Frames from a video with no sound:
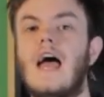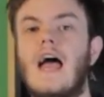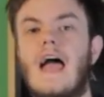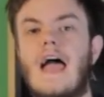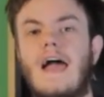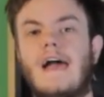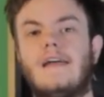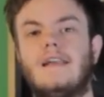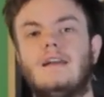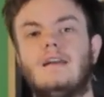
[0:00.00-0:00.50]

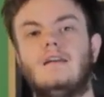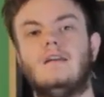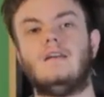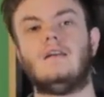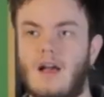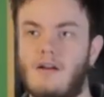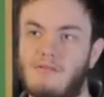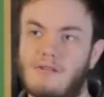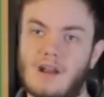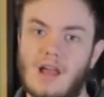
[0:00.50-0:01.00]
And
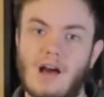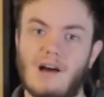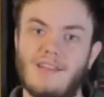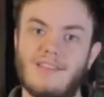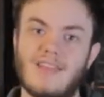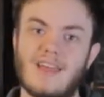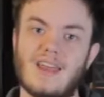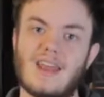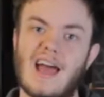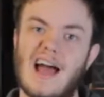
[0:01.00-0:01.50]
every now
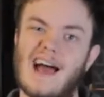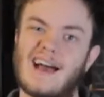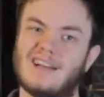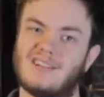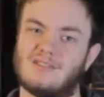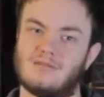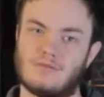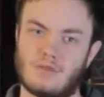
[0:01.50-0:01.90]
and then, I